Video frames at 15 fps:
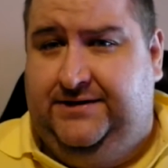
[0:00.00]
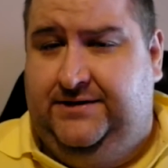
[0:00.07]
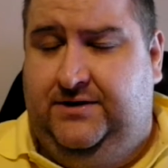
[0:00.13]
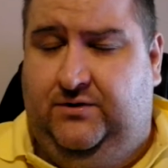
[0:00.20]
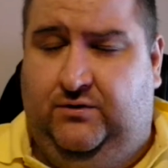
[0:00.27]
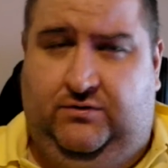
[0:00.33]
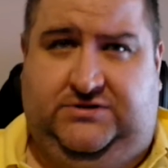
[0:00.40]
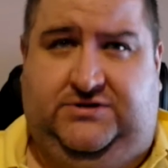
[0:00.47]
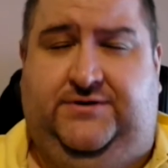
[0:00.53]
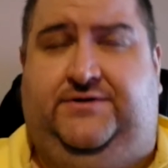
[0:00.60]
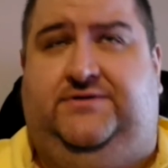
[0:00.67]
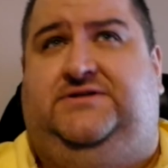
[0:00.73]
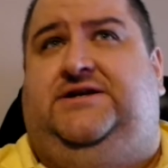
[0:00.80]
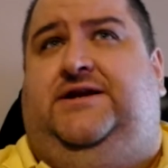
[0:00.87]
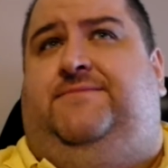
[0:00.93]
Well, sorry, not
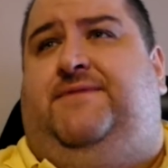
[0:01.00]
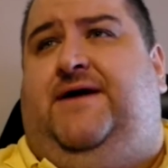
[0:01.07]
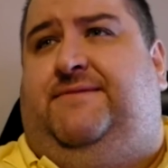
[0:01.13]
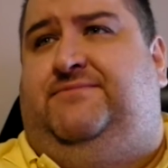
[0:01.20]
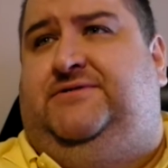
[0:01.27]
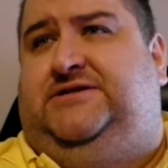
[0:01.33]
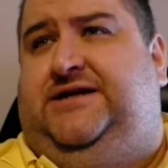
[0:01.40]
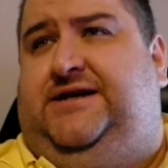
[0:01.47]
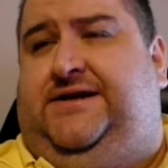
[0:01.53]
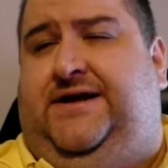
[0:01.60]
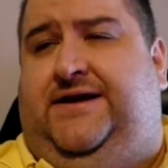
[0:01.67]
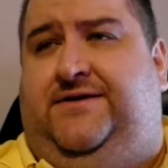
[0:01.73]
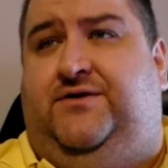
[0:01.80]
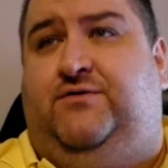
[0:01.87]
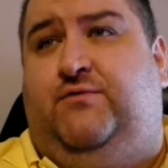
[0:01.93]
send it back, but send a
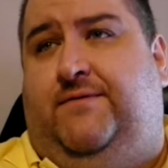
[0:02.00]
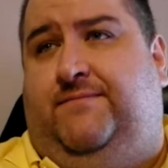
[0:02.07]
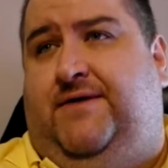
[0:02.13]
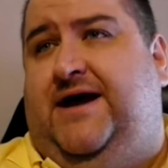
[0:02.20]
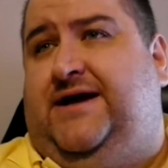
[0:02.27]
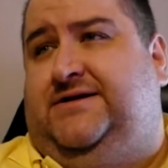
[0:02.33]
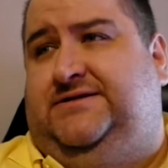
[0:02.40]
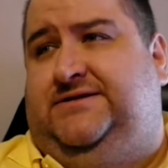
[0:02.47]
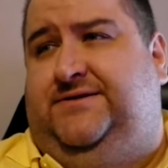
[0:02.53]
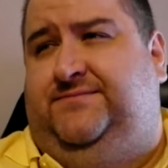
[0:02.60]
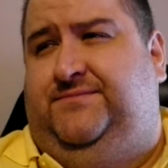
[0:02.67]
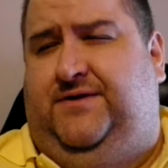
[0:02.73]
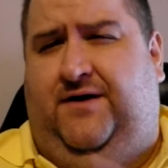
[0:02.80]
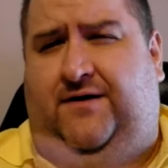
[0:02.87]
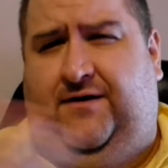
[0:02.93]
new one back, because
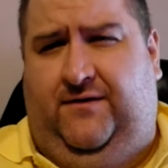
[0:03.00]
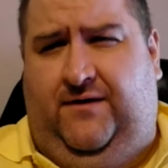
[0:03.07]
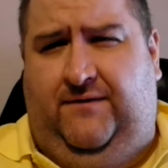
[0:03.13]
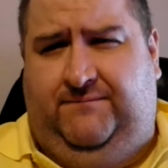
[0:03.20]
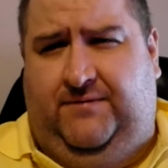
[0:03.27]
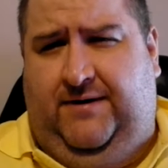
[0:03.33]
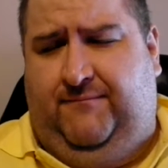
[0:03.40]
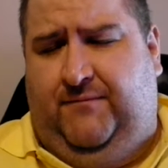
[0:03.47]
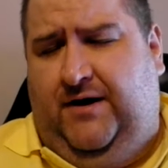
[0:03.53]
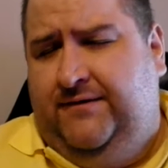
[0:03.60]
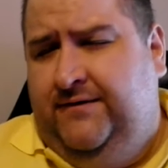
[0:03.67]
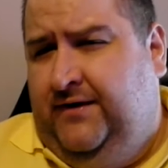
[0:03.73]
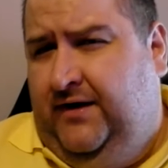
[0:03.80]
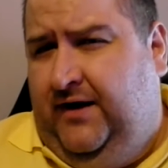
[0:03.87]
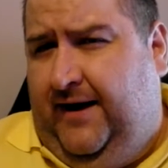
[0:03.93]

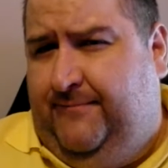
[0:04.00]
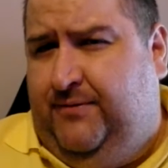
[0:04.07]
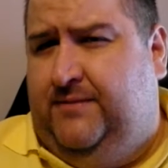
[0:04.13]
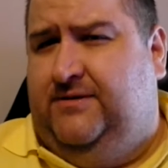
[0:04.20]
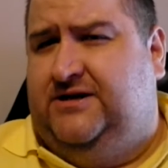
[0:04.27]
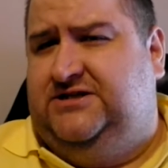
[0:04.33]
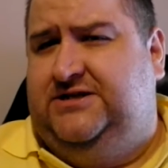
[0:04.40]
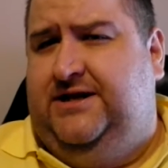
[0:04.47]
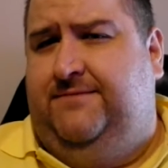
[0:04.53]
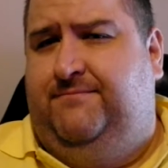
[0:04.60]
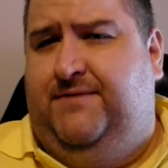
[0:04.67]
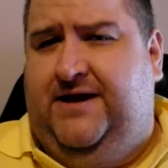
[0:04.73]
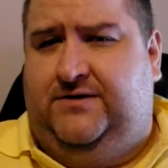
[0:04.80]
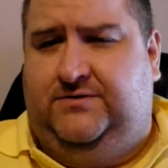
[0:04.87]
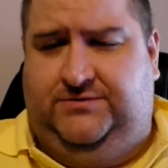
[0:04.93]
I pretty much sent it
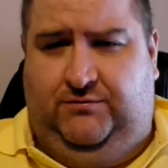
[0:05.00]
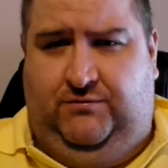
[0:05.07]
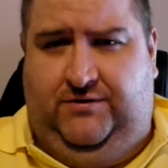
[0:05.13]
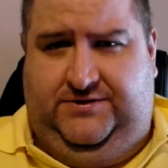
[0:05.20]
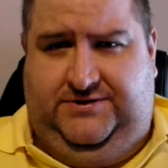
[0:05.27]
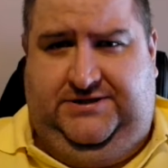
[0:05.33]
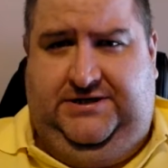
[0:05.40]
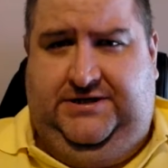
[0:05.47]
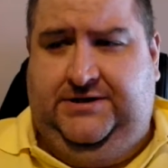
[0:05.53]
back on the warranty.